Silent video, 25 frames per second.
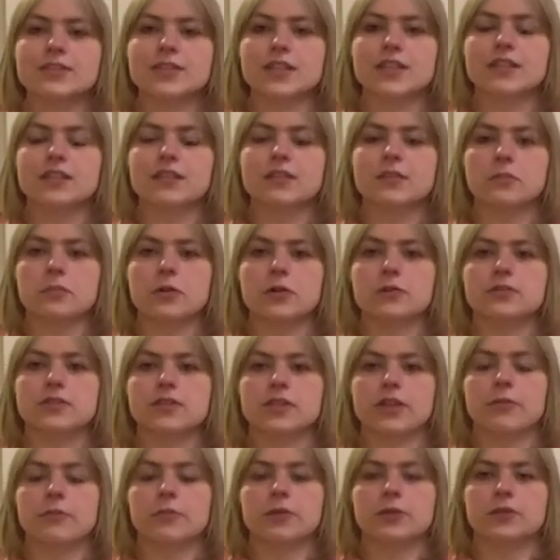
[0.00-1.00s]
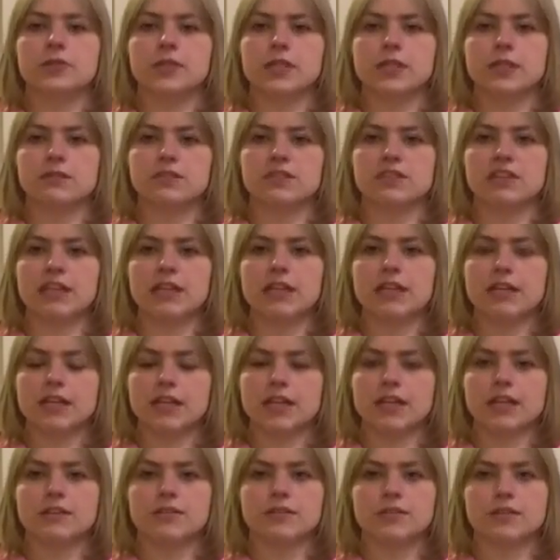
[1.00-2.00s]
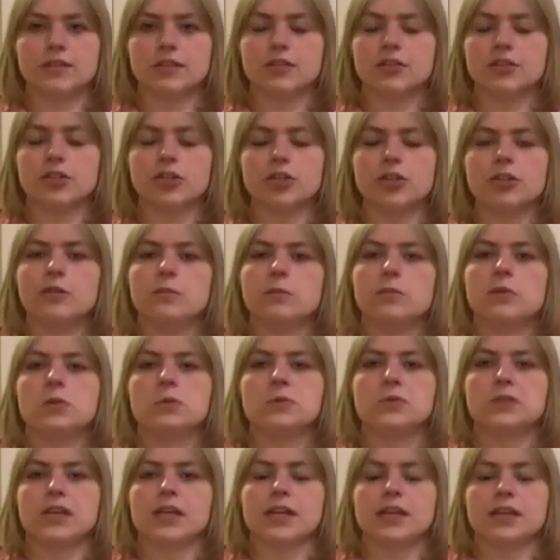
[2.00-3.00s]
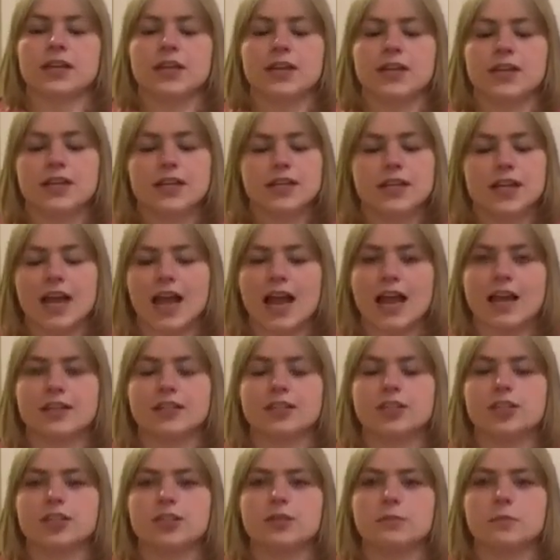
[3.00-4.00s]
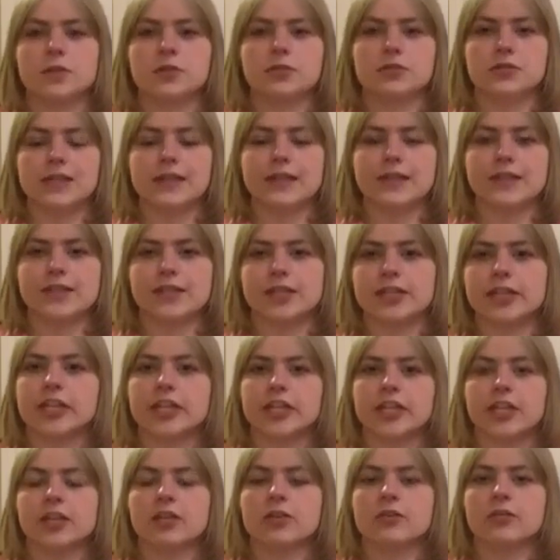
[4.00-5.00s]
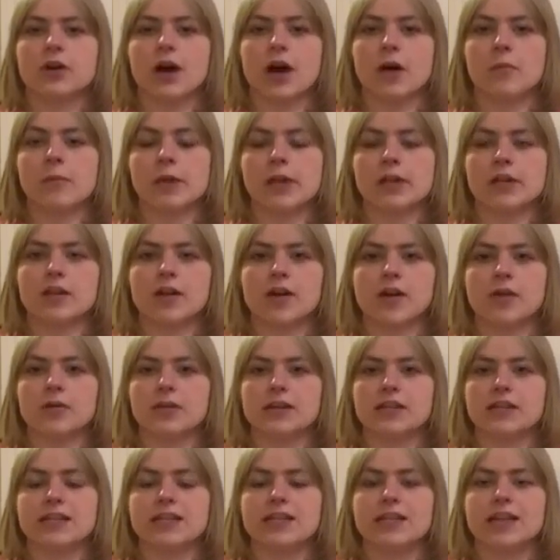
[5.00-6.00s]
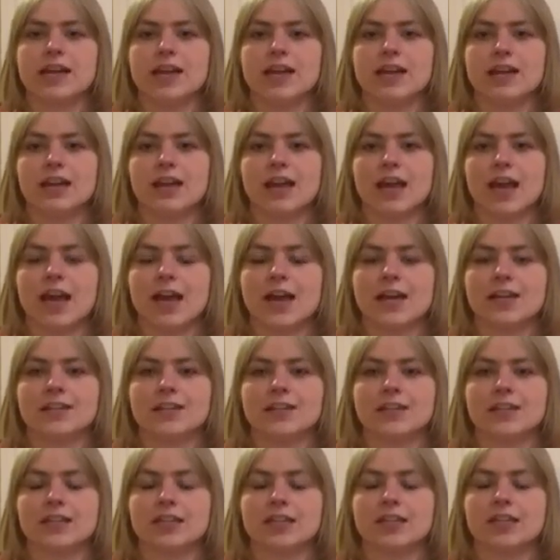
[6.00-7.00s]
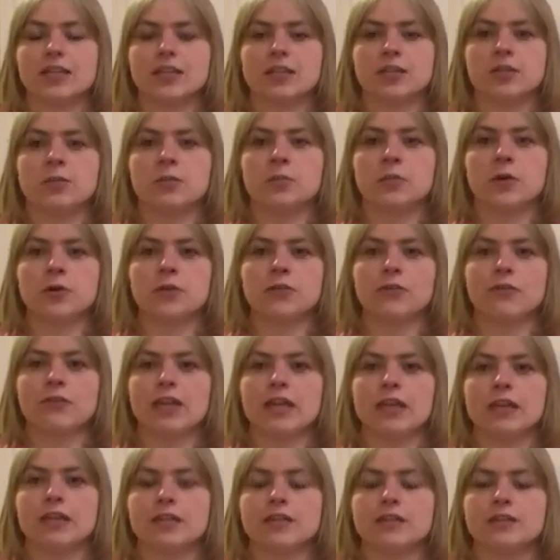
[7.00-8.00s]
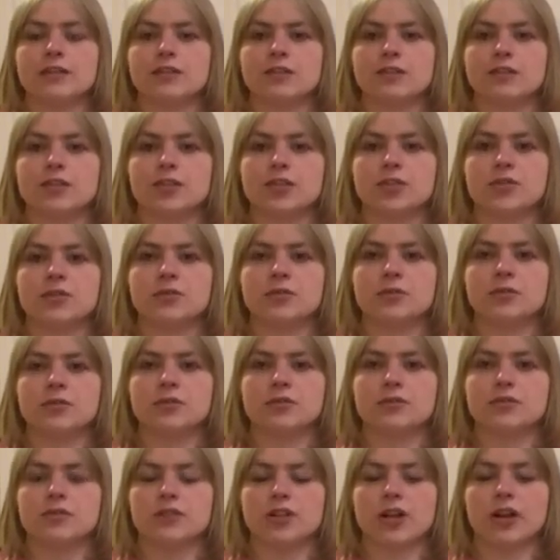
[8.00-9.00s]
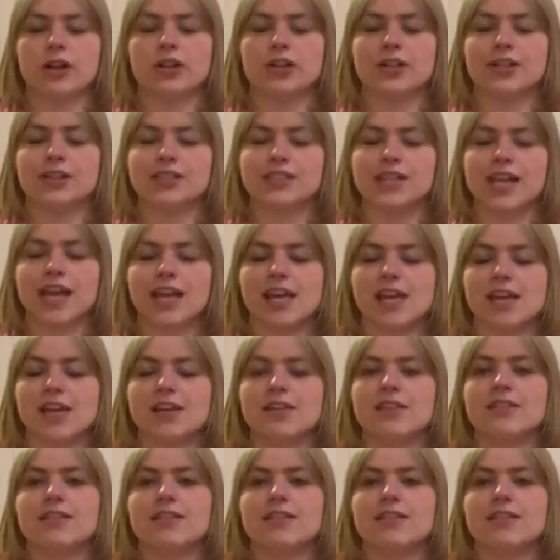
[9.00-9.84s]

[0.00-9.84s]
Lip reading: thing that most amputees need is good music. And good music can get you up and going, and it can get you motivated to start your day.